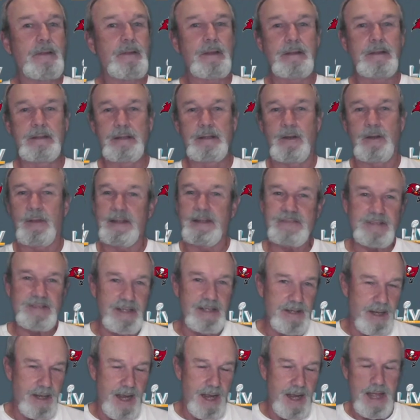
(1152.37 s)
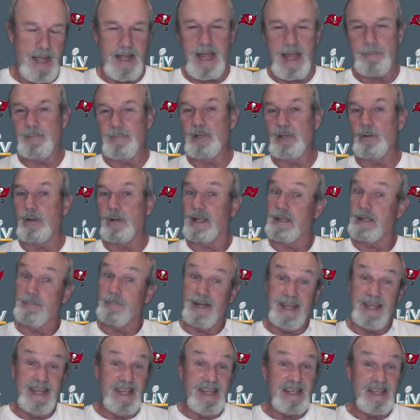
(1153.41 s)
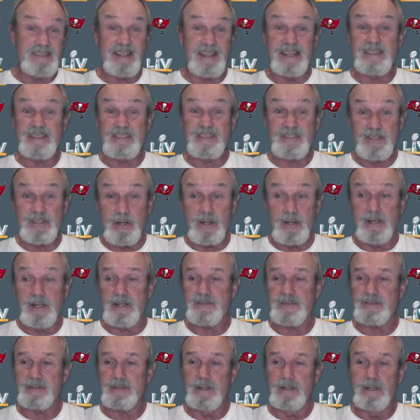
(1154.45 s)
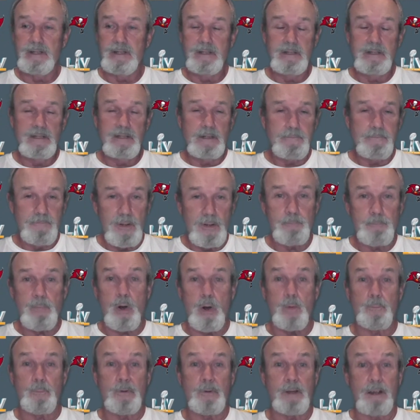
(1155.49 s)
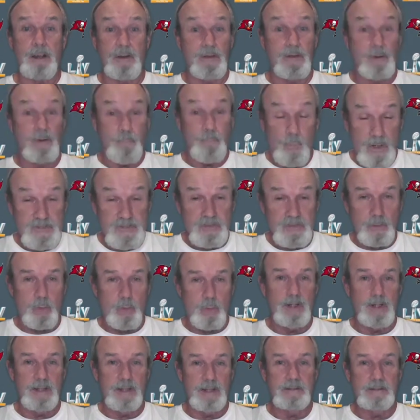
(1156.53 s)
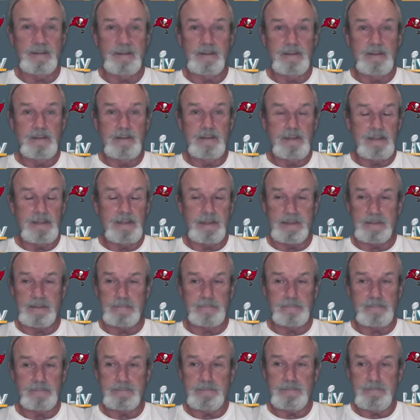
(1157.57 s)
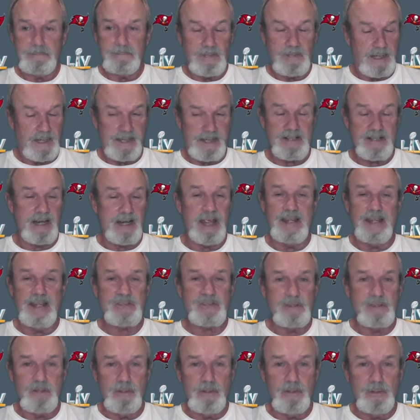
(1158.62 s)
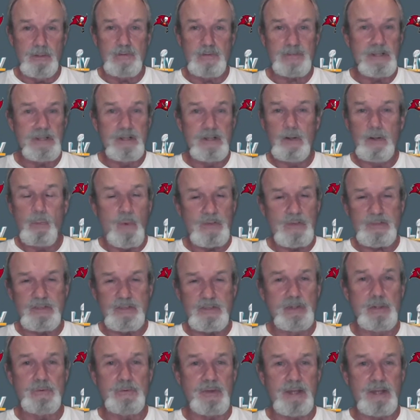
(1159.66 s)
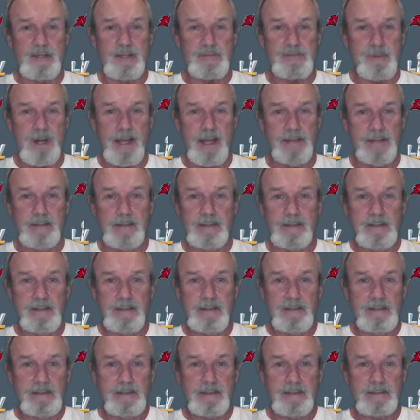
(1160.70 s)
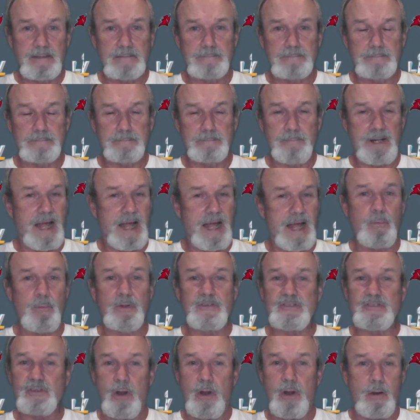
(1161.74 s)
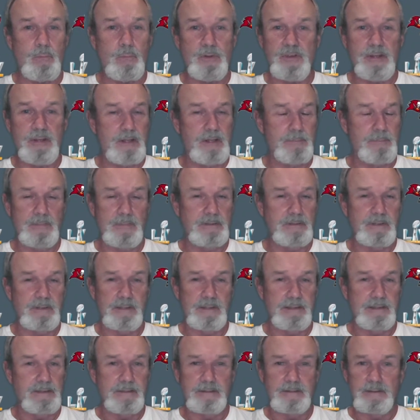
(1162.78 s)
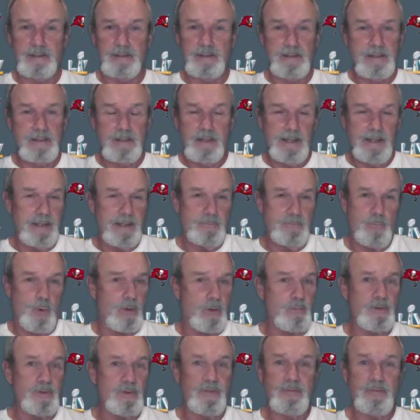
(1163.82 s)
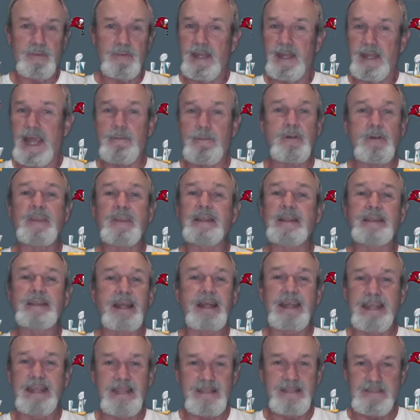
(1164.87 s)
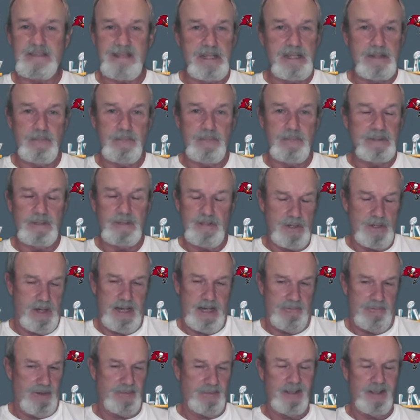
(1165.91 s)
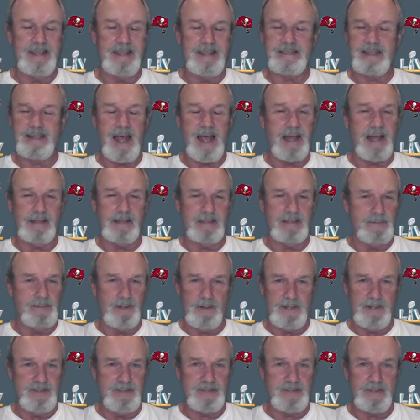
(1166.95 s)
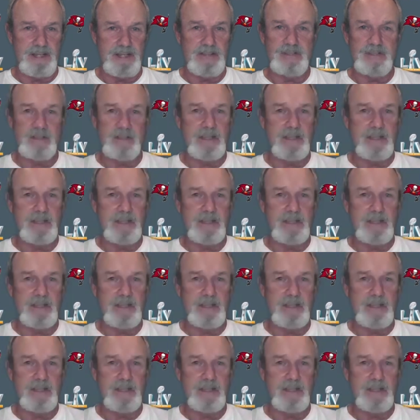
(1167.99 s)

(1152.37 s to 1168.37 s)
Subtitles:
you know, they see the happy-go-lucky, but he is a serious football player that wants to win. Like I said, hates to lose, wants to do things right. But I would start with him and work with everything that he has given, you know, everything he's got, you know, he's